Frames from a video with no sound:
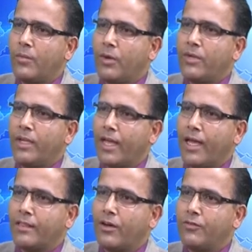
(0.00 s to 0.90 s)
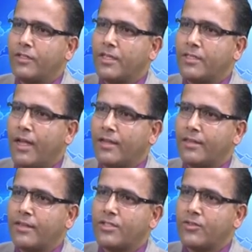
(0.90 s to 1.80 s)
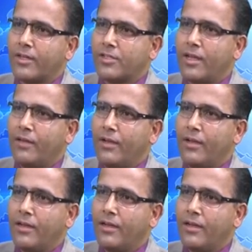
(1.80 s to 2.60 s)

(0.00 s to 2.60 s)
public health offices at the district level,